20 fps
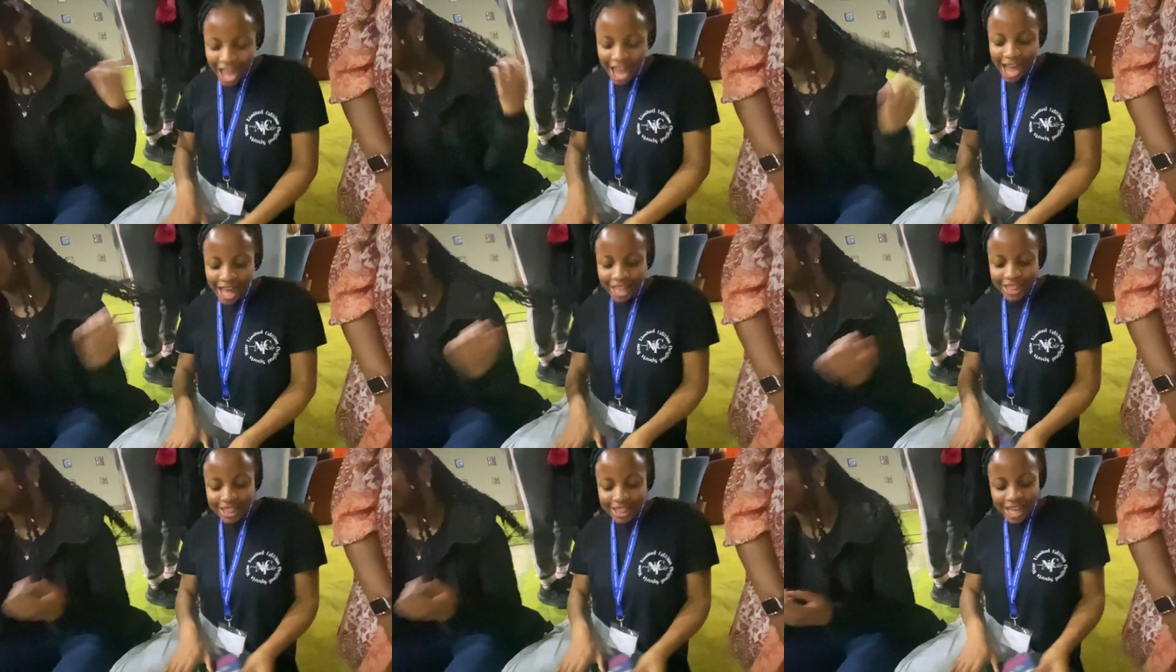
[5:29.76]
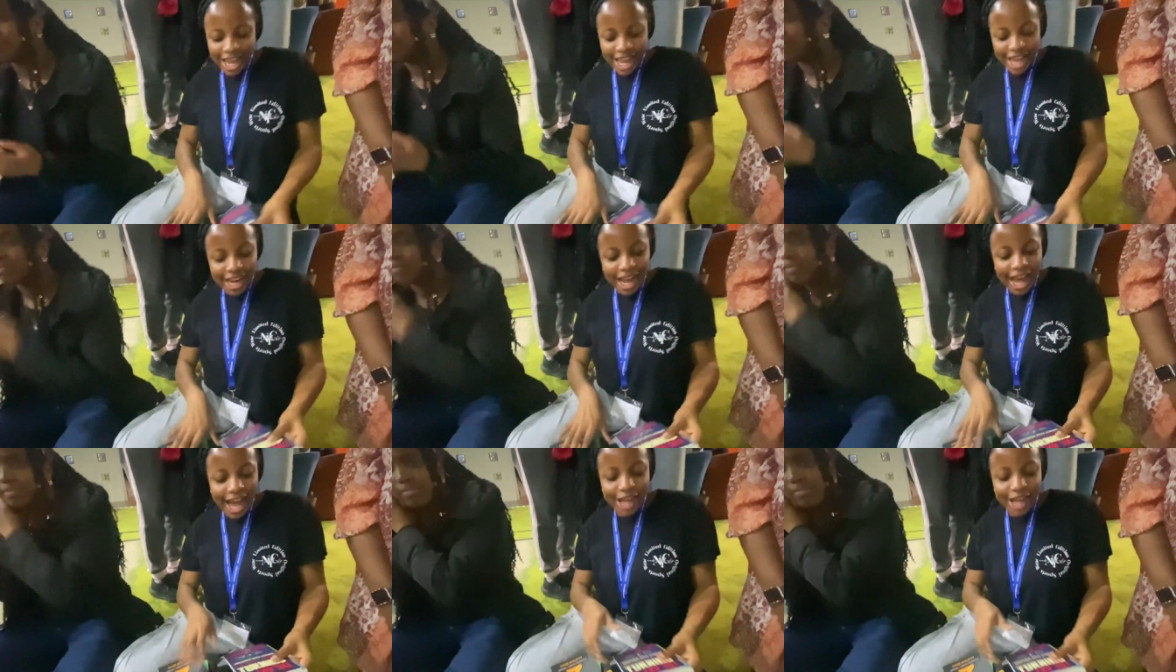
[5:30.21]
and
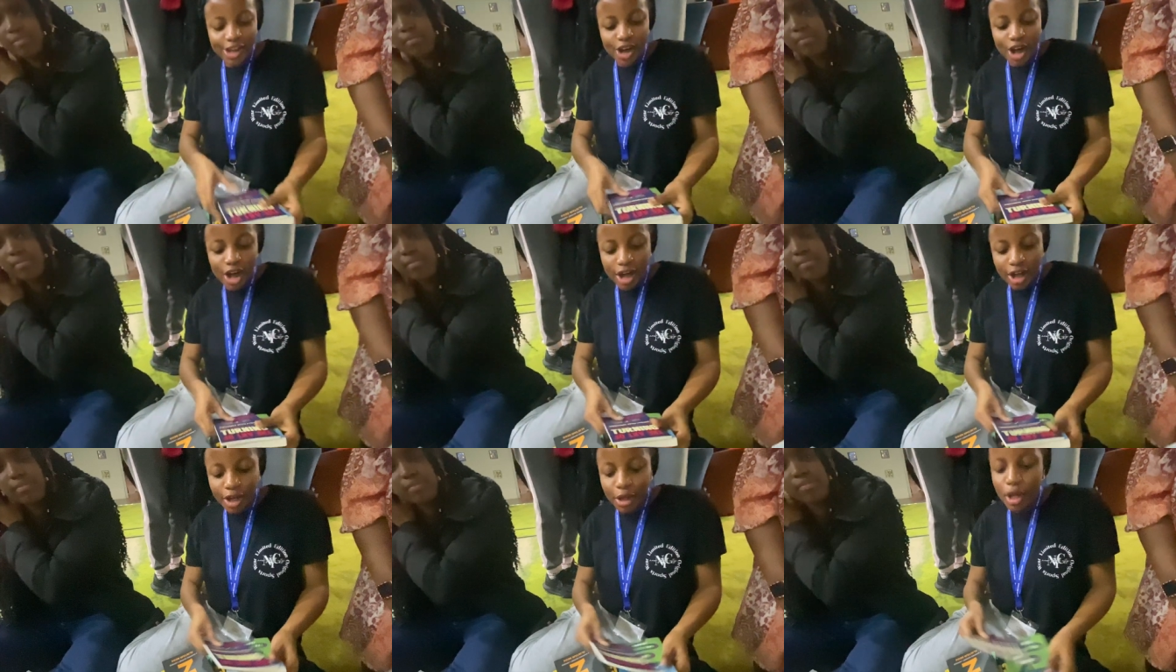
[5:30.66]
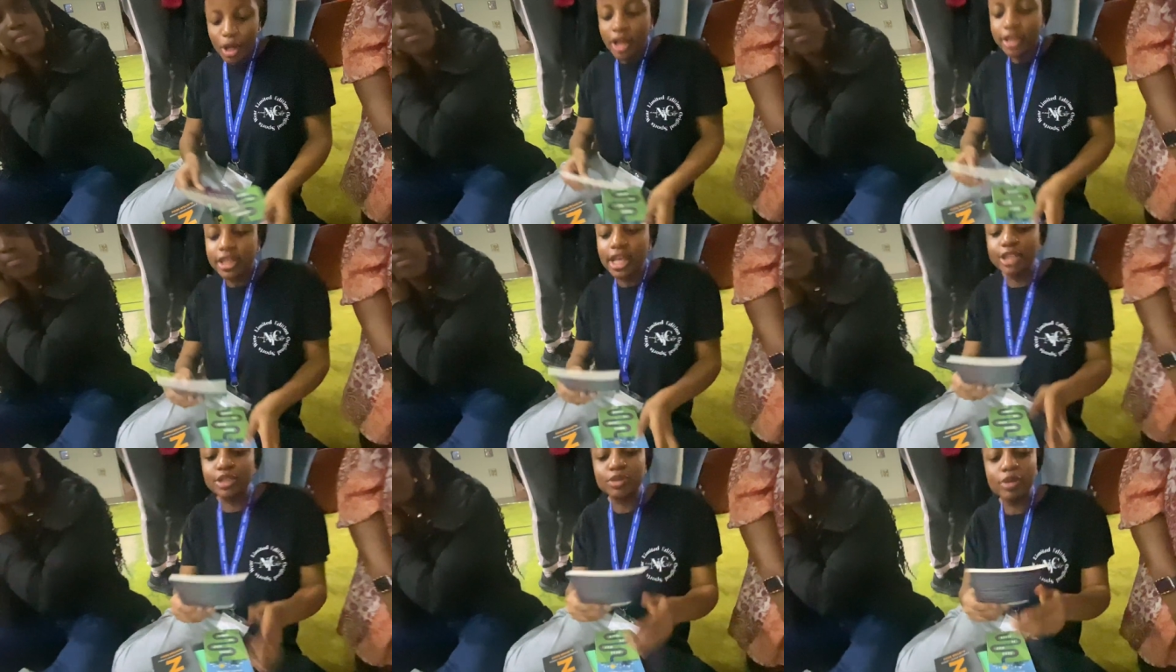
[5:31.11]
then I got,
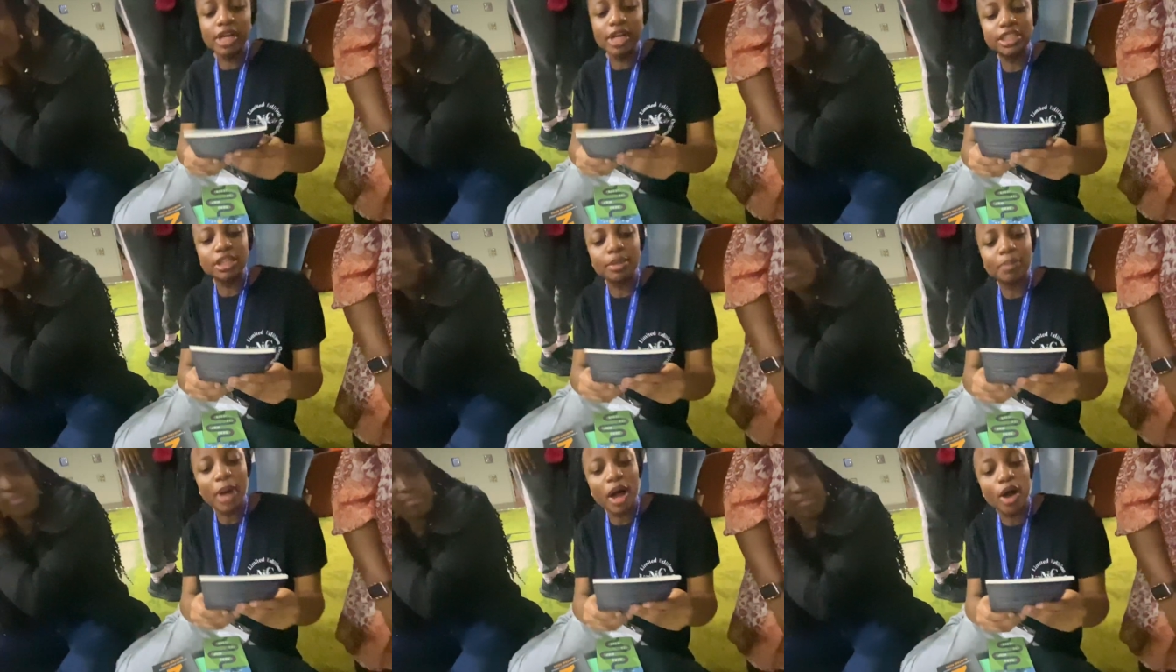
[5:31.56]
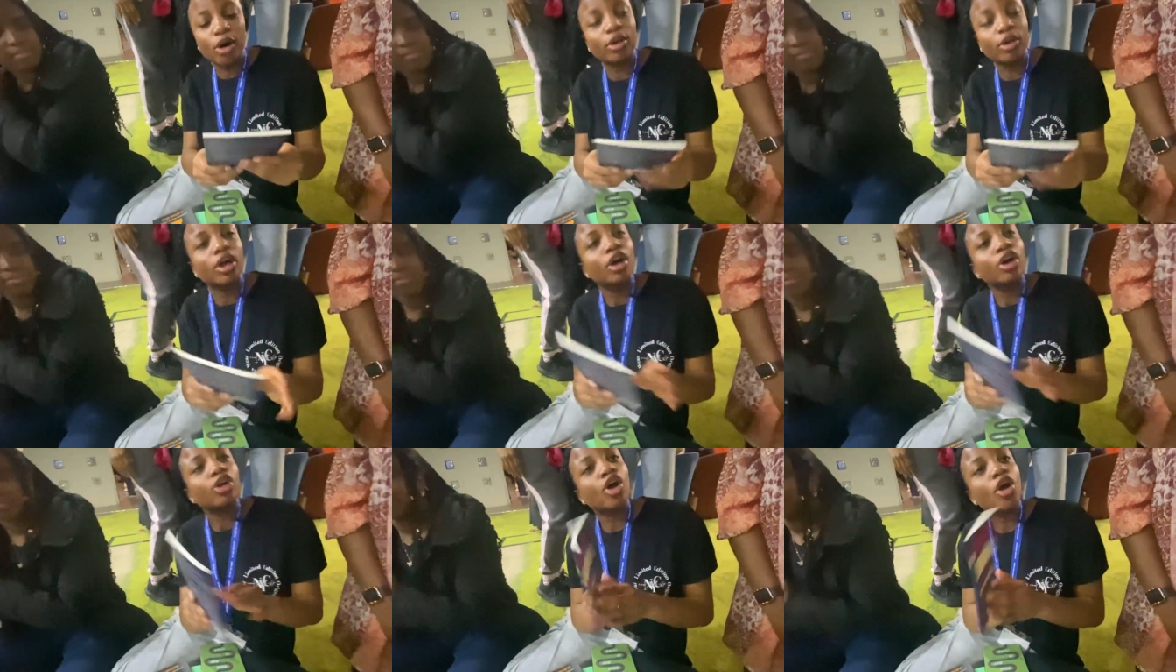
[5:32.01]
this one is about
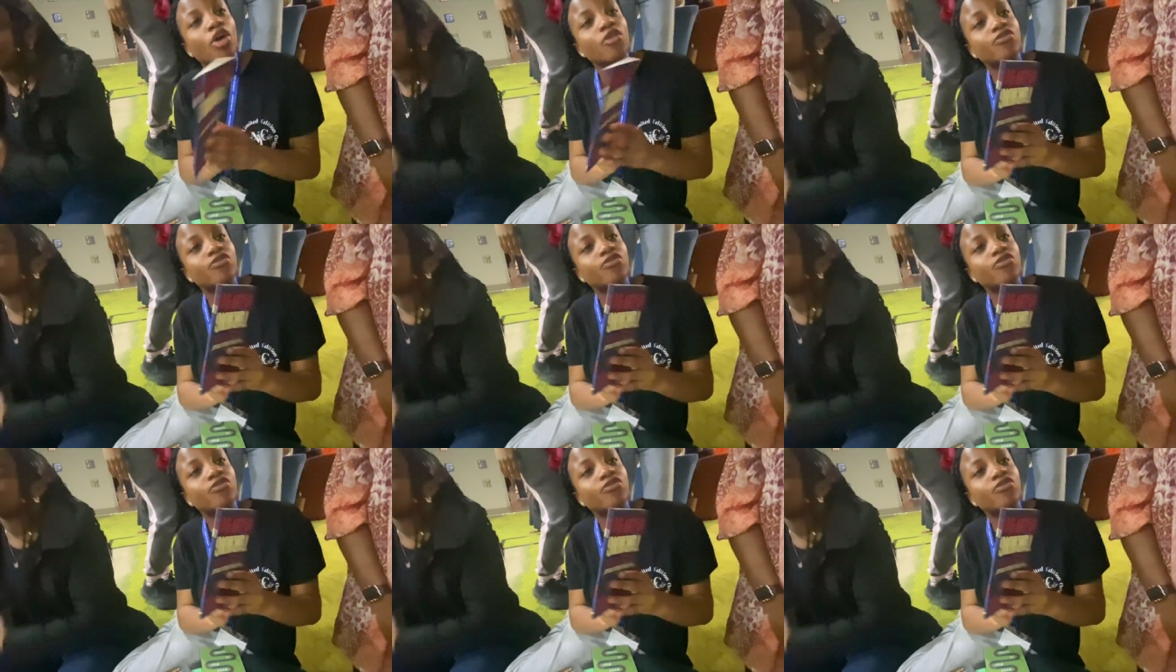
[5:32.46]
going